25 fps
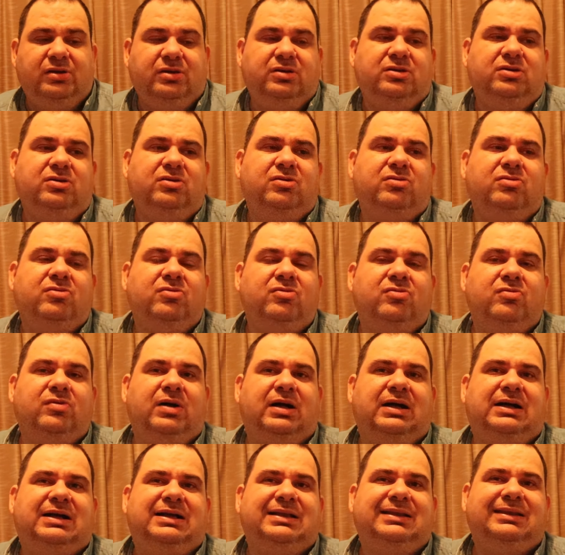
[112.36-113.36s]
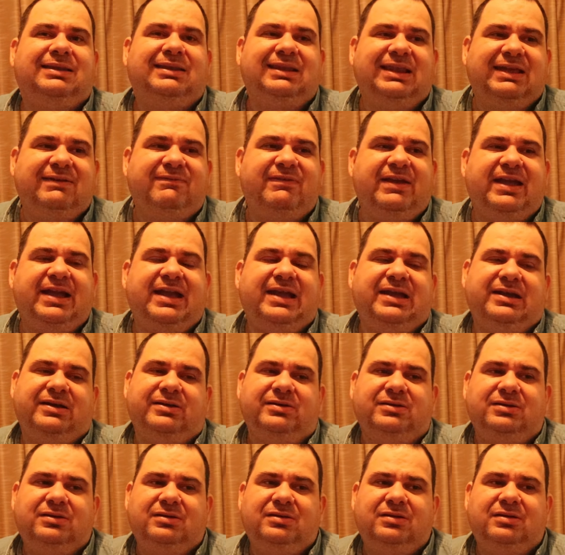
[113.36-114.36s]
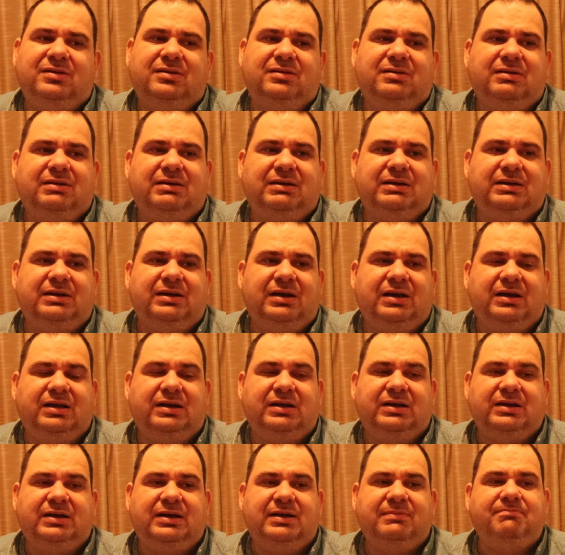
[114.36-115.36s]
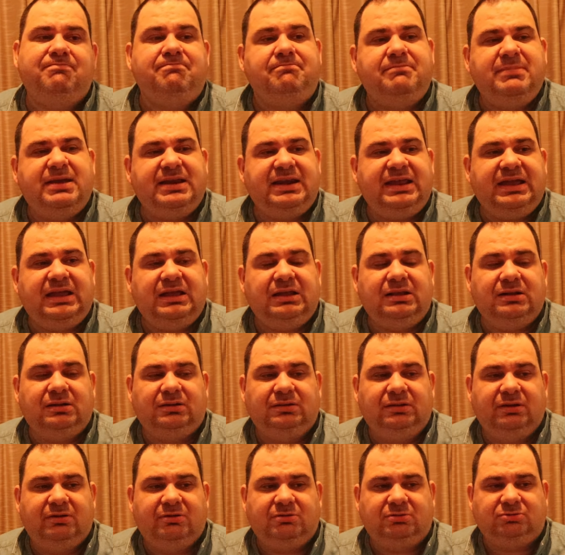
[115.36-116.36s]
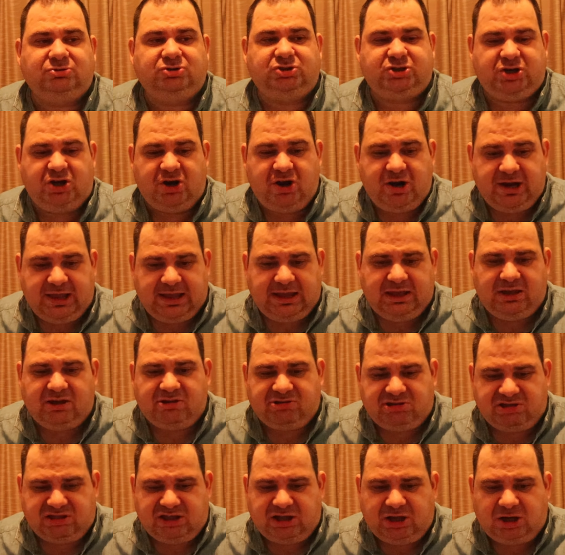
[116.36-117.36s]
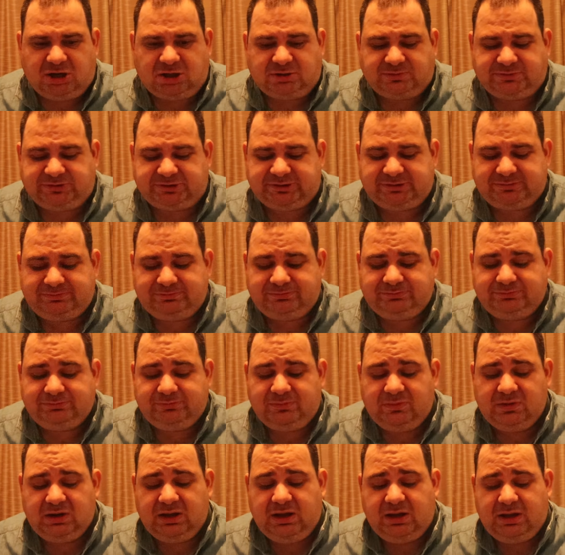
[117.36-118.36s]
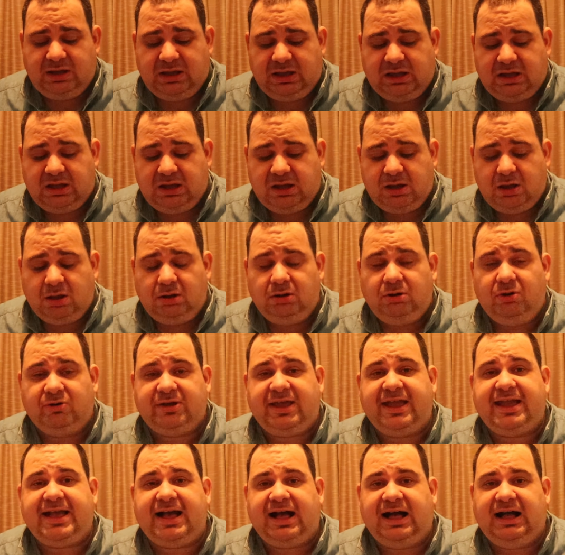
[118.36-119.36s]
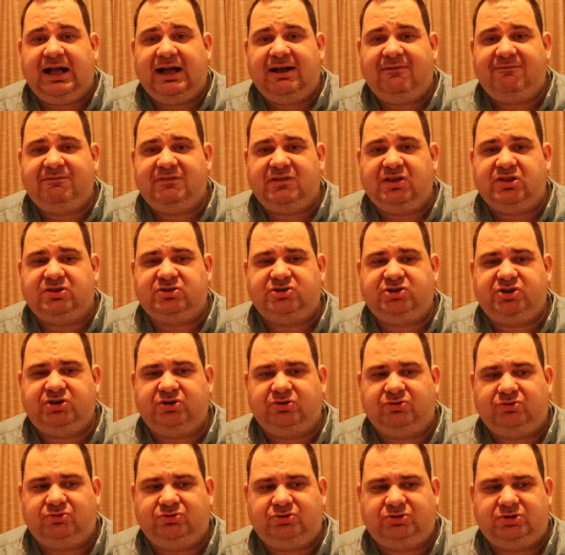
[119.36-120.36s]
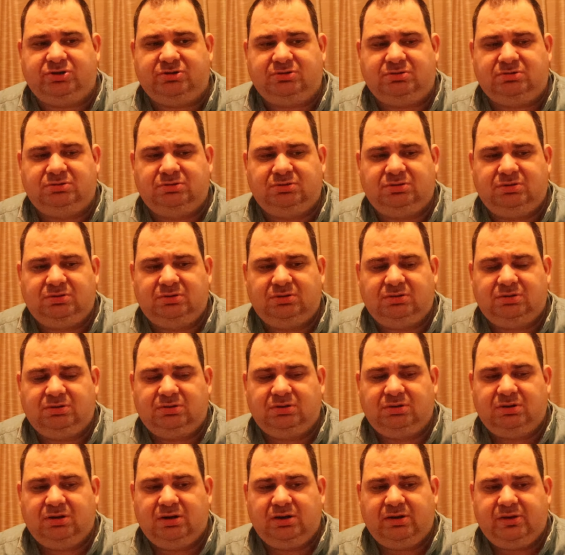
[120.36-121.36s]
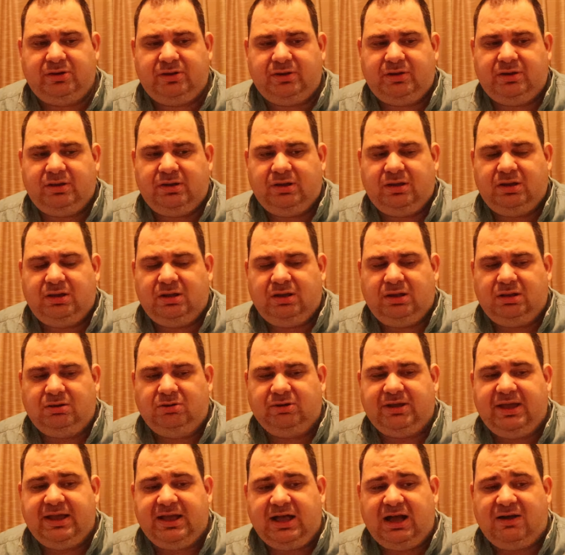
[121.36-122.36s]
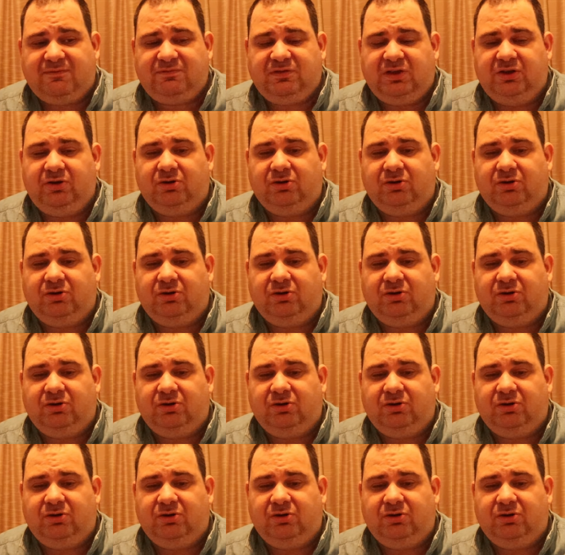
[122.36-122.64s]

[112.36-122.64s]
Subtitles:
you are living a mini little journey yourselves, looking after children, looking after